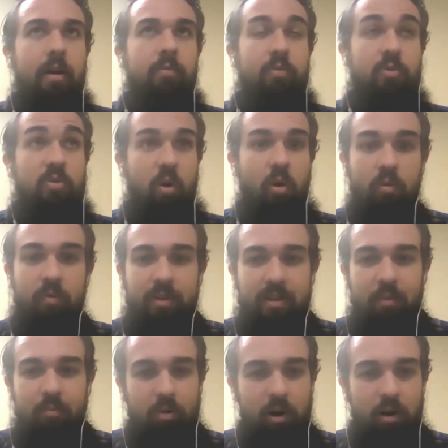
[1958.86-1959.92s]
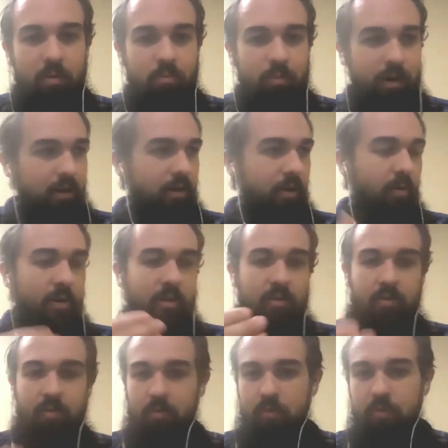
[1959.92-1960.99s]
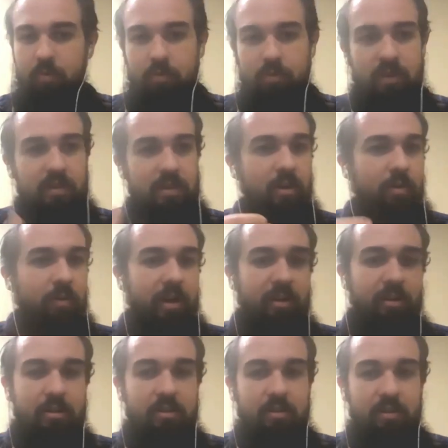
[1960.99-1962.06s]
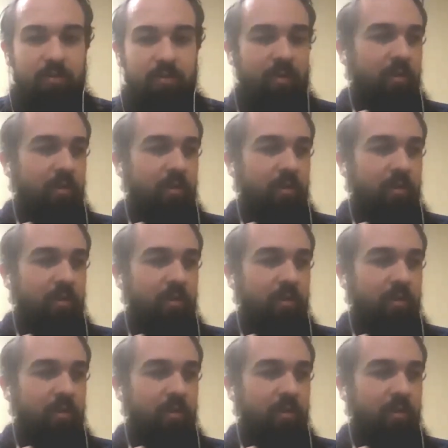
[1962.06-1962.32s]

solving that problem by going through these iterations of,